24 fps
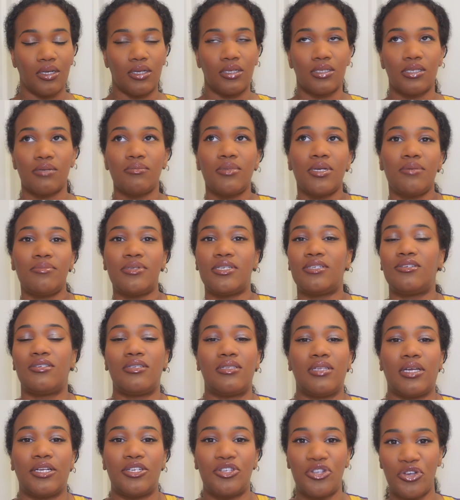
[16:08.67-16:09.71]
sometimes it's
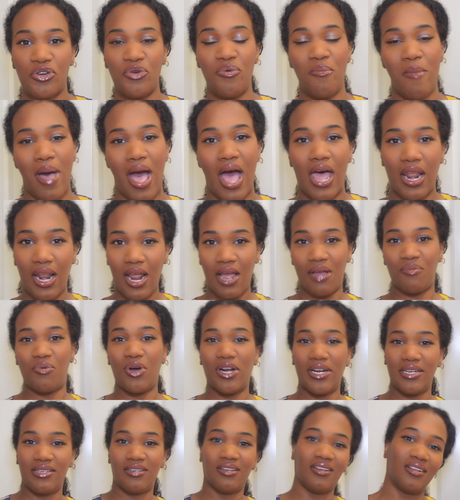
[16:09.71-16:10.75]
just like too matte. I
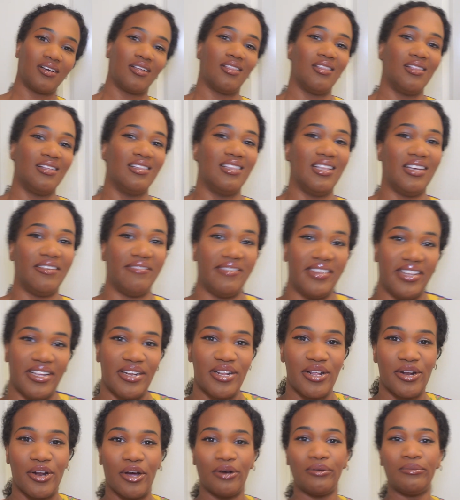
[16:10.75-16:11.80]
want it to look a little lit, but
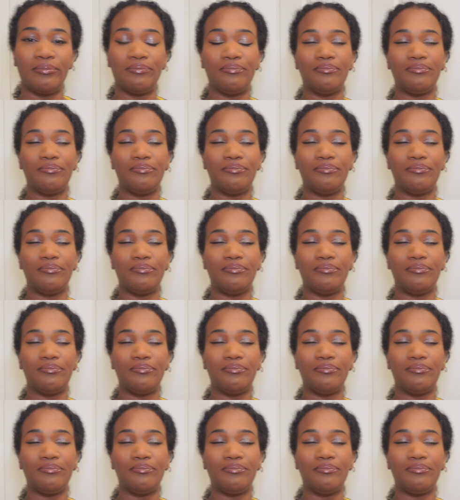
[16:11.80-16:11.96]
you know?